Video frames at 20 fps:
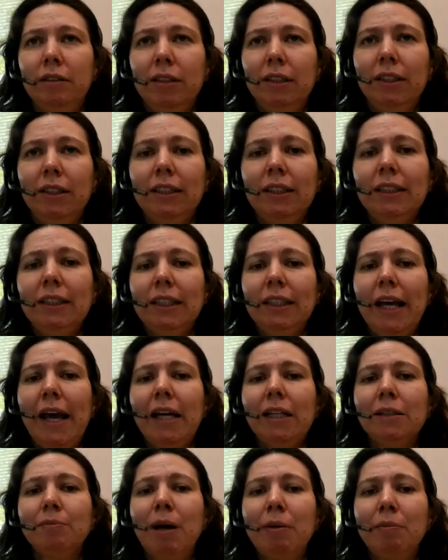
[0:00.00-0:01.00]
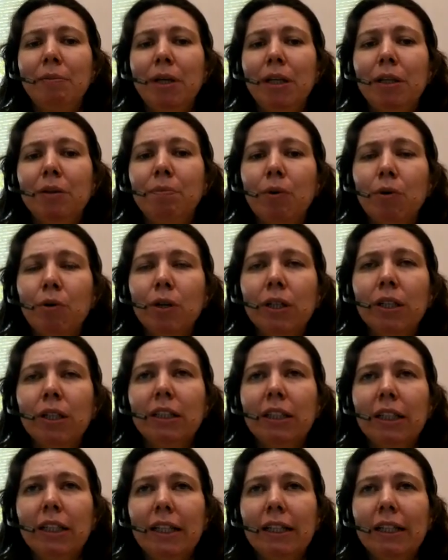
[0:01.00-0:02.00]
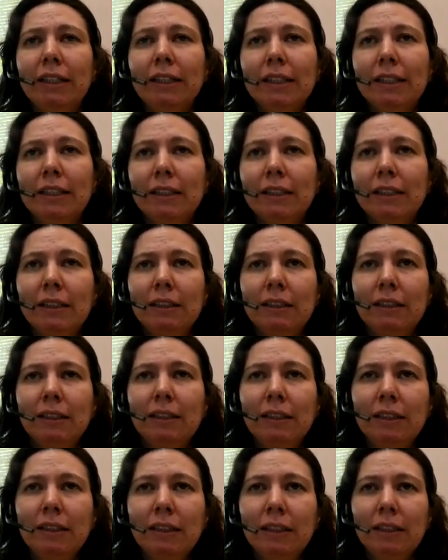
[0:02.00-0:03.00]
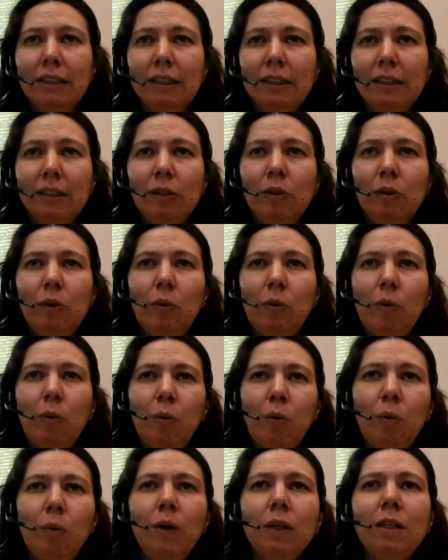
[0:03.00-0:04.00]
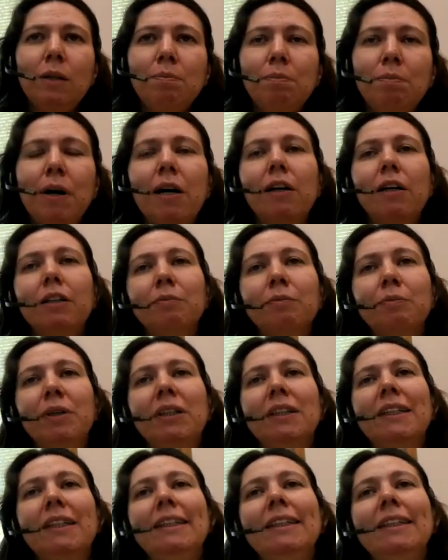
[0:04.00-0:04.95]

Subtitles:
In this case, my midpoint is what apartment